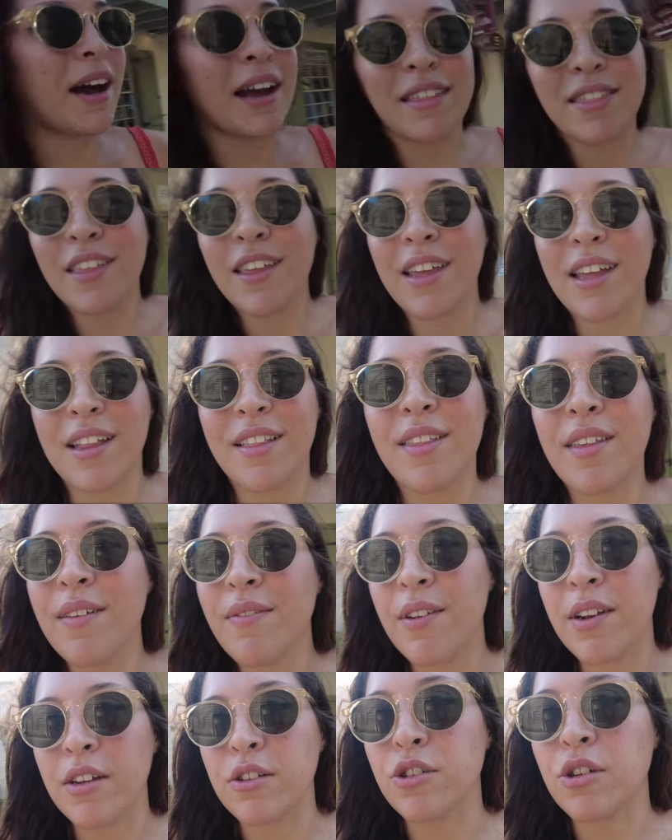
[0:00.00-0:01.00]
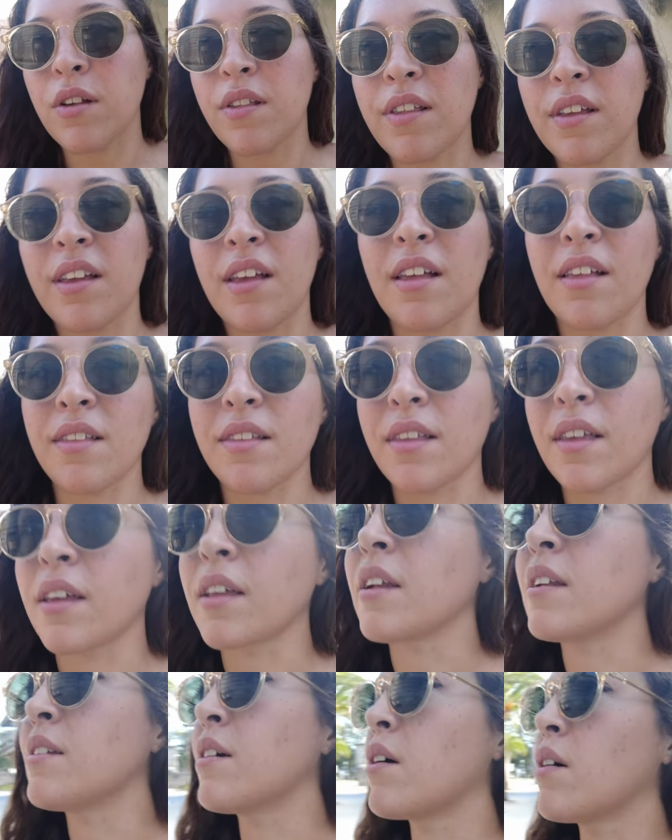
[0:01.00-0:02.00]
I think it's even interesting as like
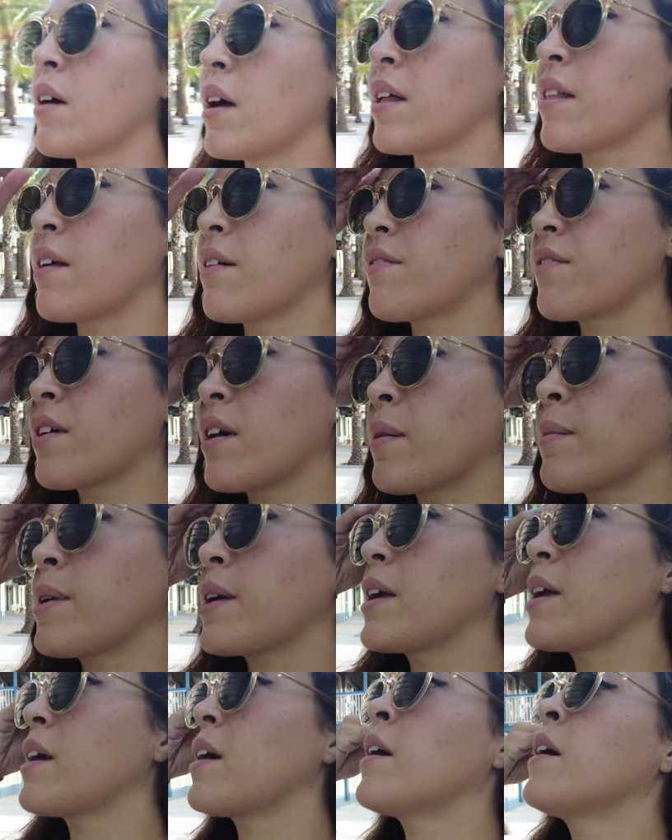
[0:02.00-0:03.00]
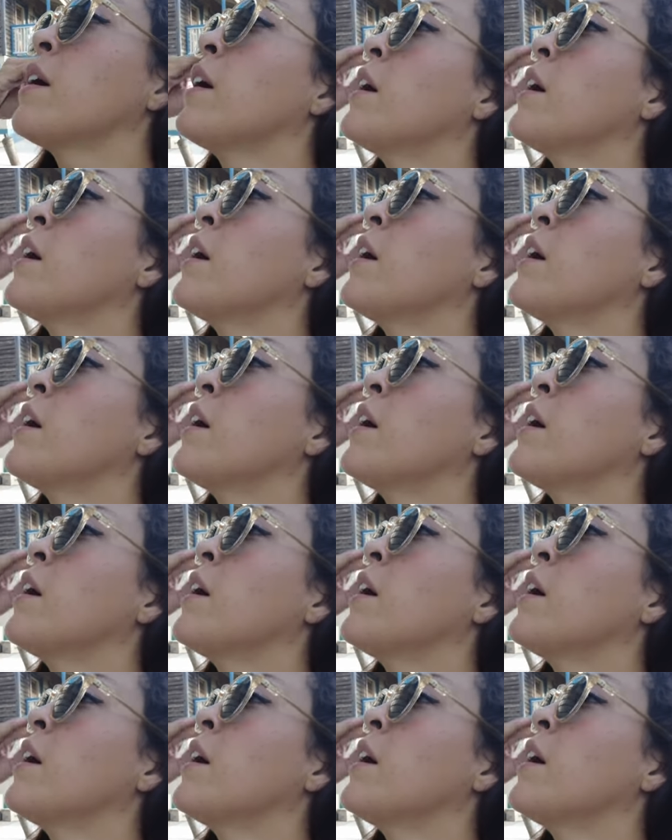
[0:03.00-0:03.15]
an adult. I love coming here.